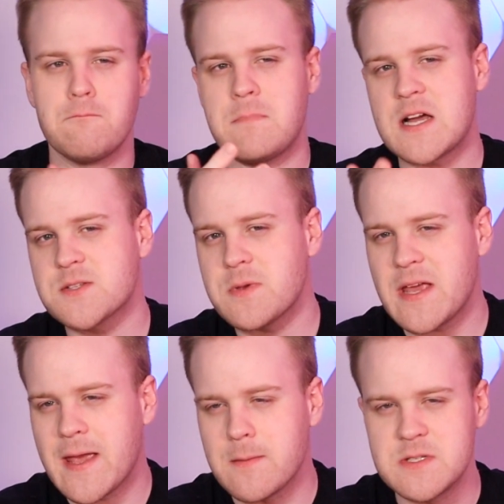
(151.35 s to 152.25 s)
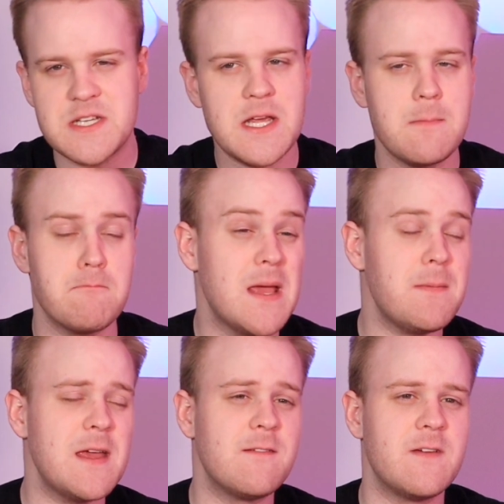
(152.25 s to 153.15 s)
possibly AMD, maybe
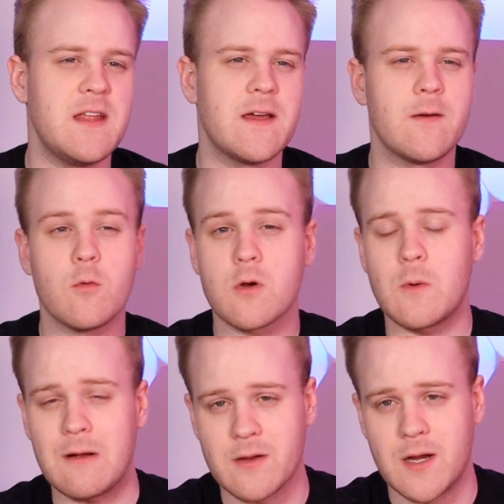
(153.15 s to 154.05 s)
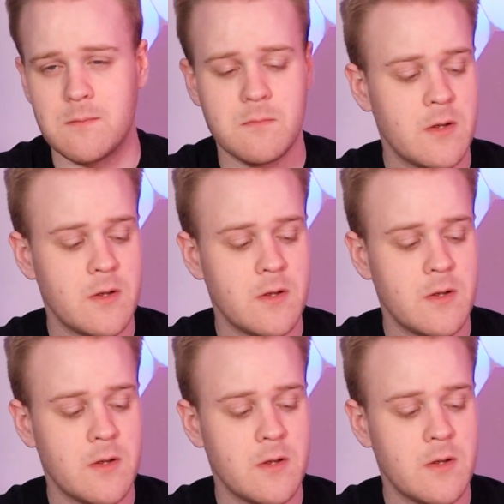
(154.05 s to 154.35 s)
Nvidia, or Qualcomm.